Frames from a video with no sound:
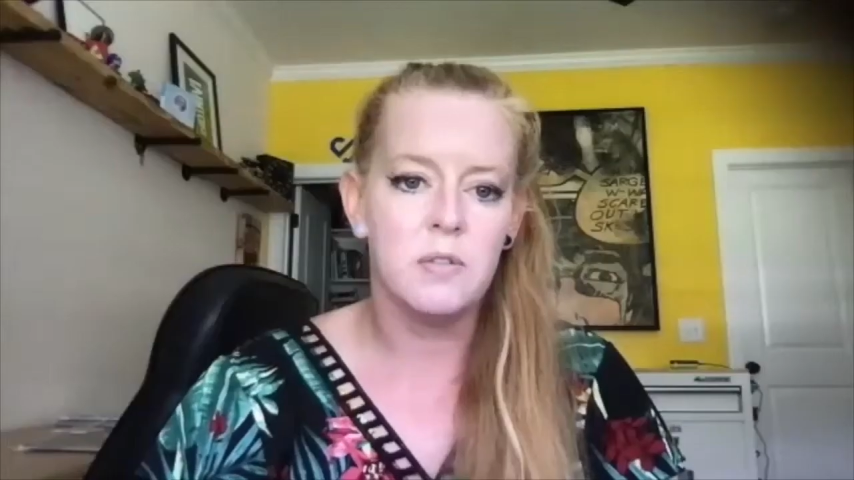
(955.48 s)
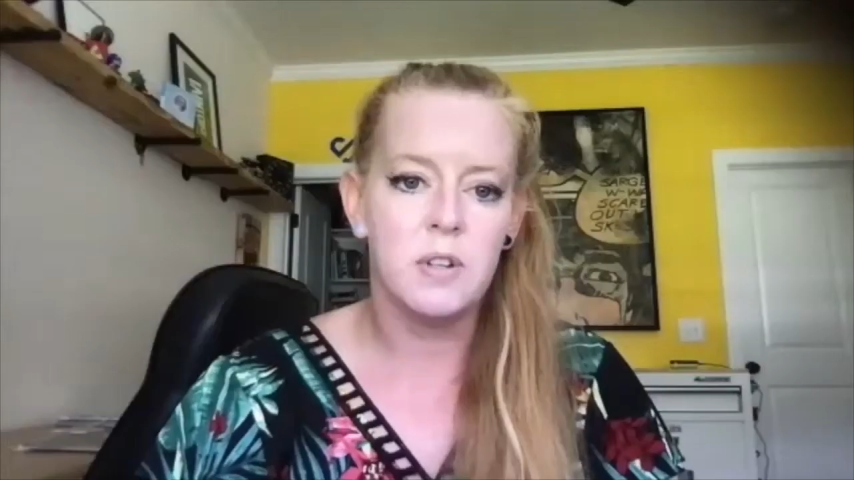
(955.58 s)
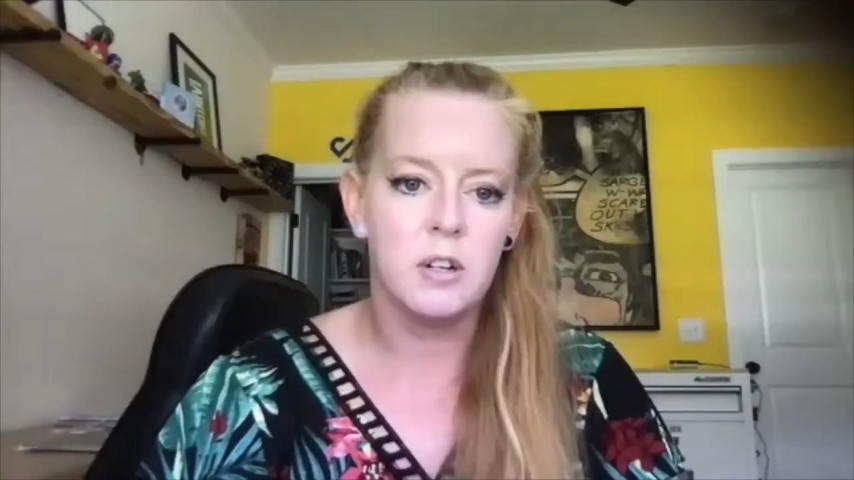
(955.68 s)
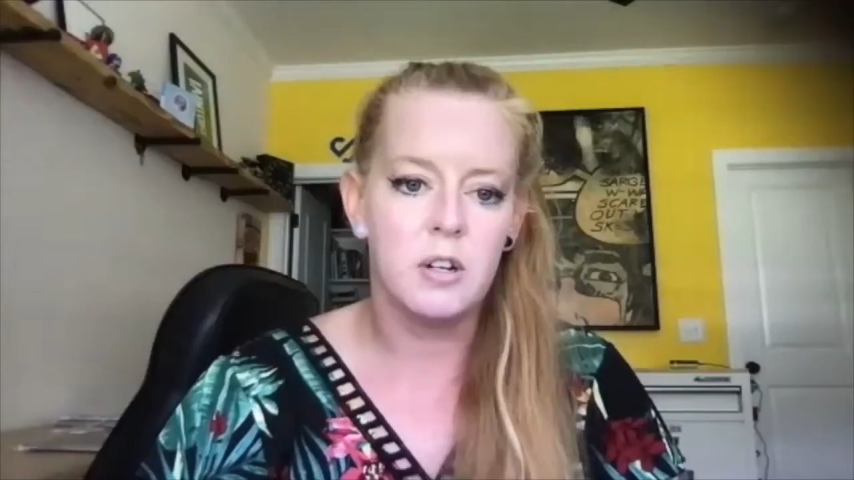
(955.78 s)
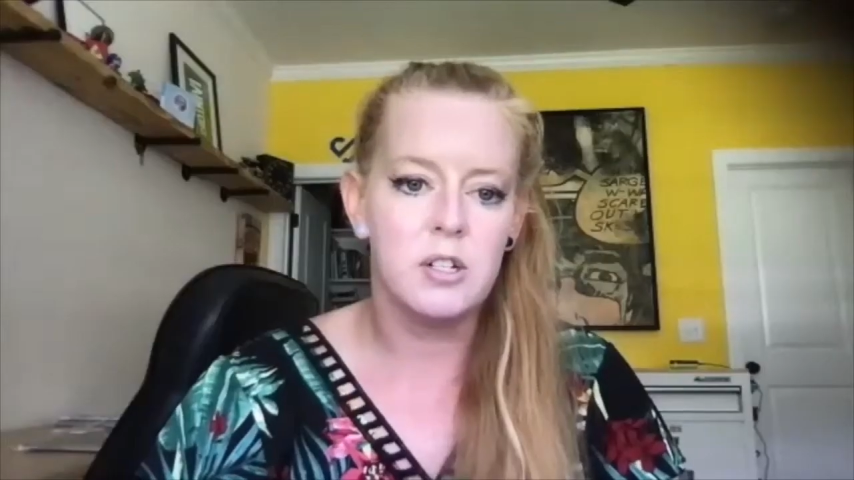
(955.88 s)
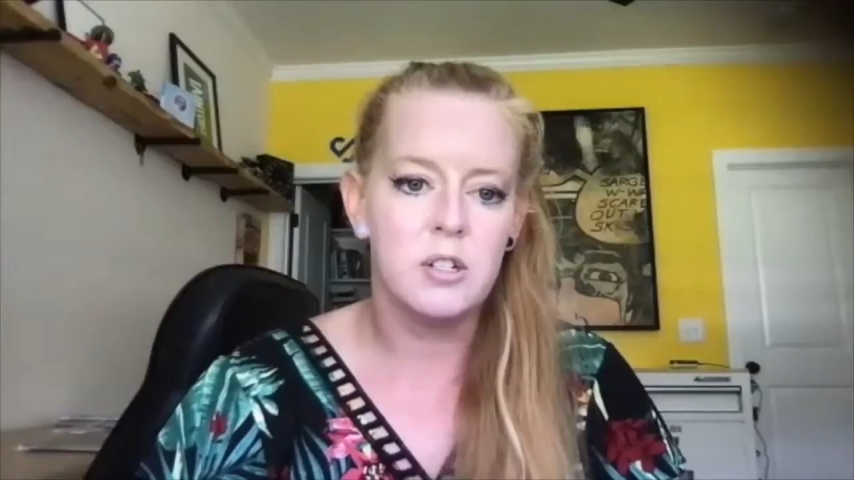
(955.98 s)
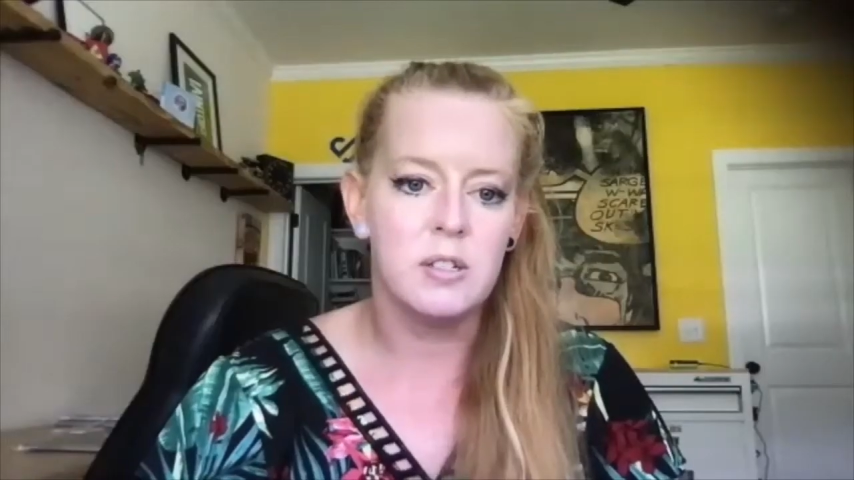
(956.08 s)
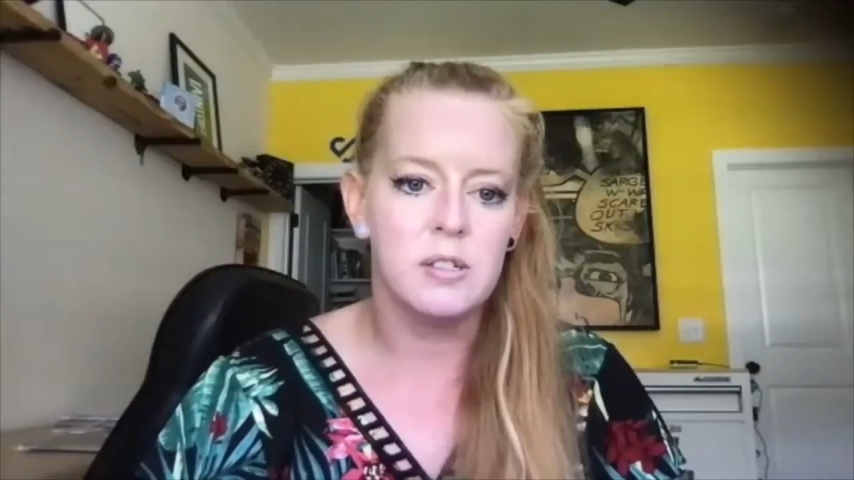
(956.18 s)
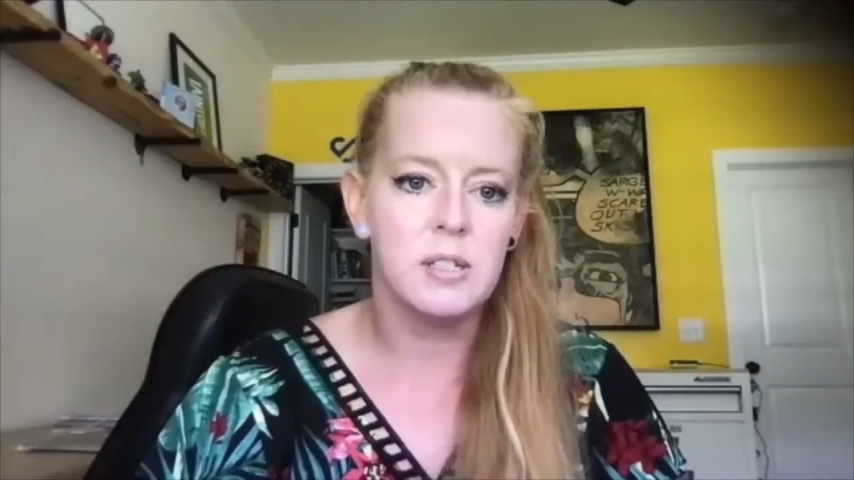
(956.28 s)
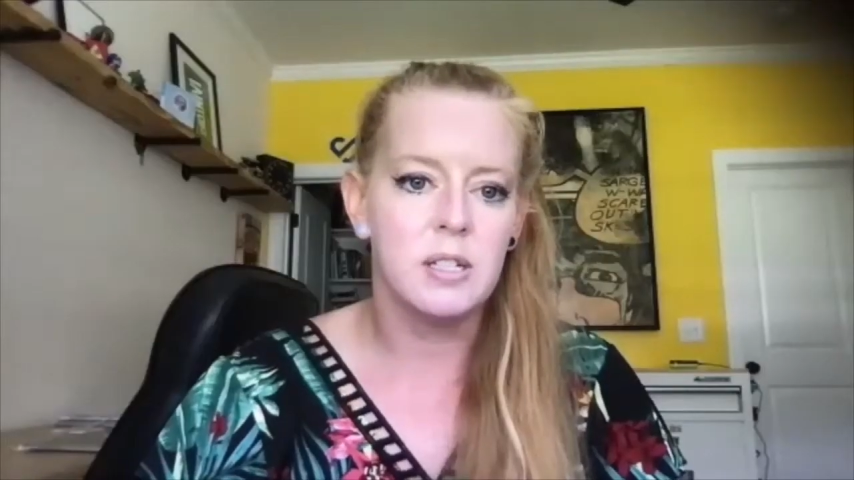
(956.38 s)

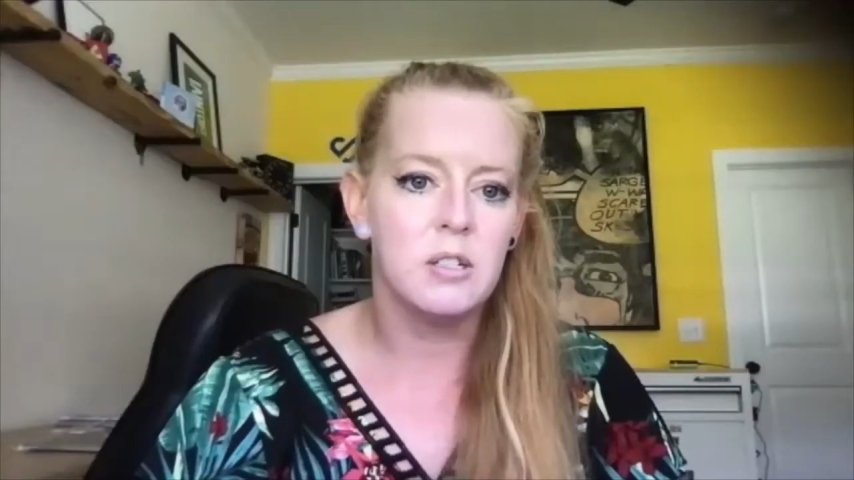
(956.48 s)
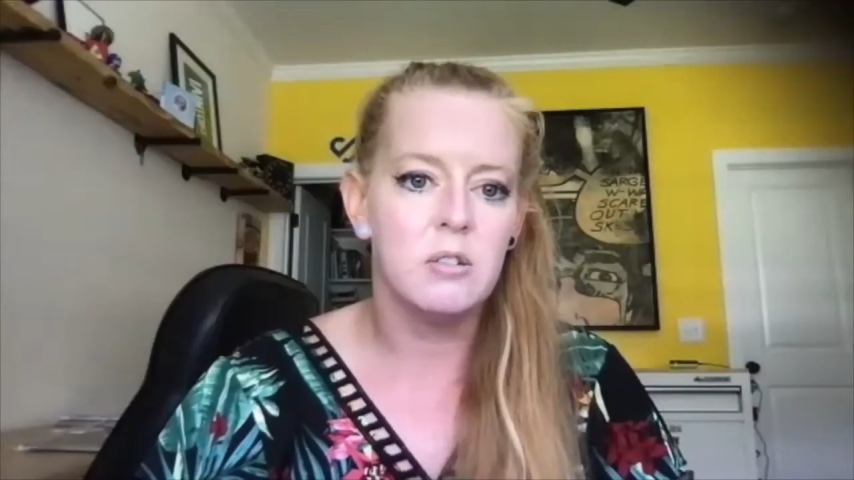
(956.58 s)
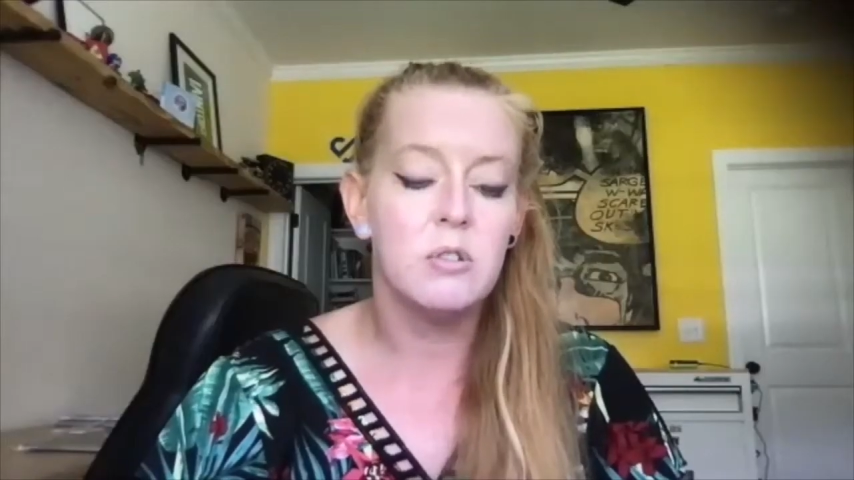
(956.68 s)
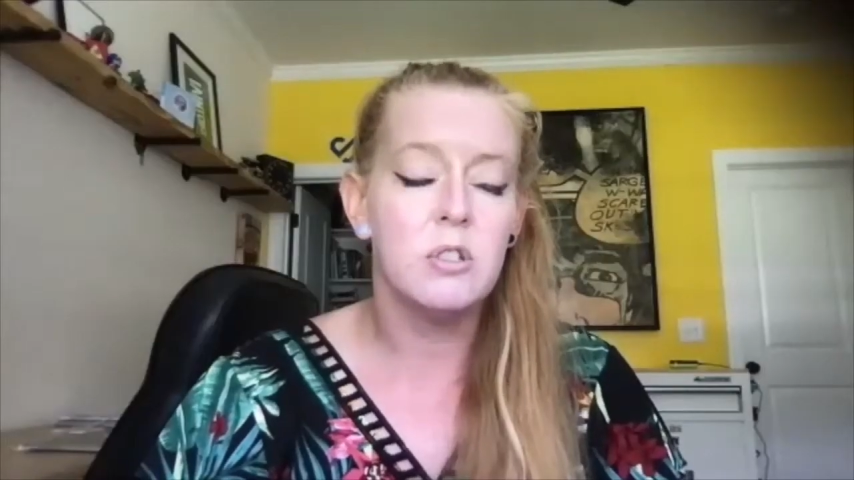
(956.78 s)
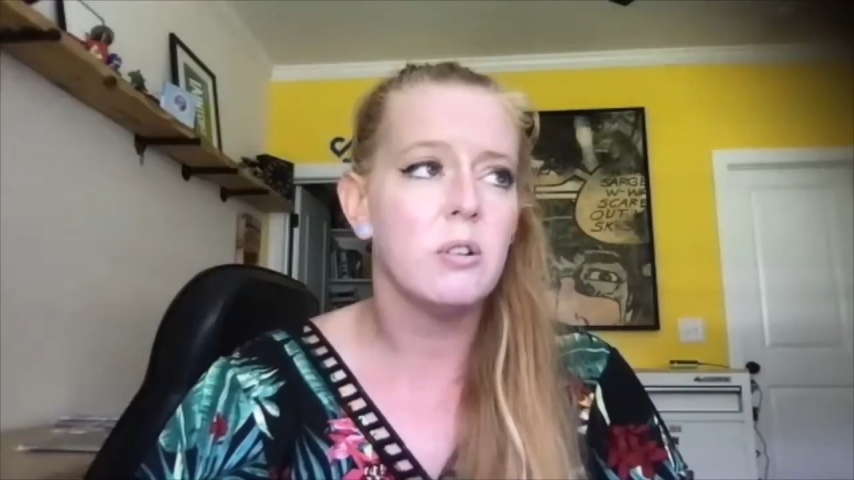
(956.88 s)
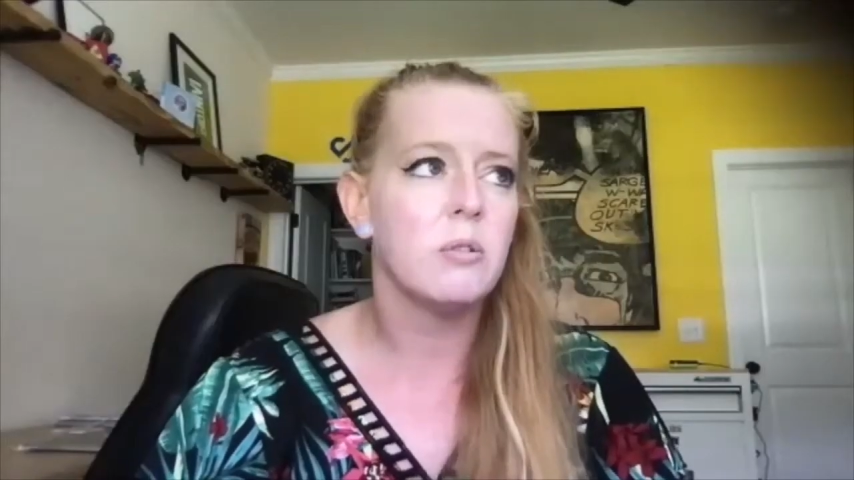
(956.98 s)
integrations, like you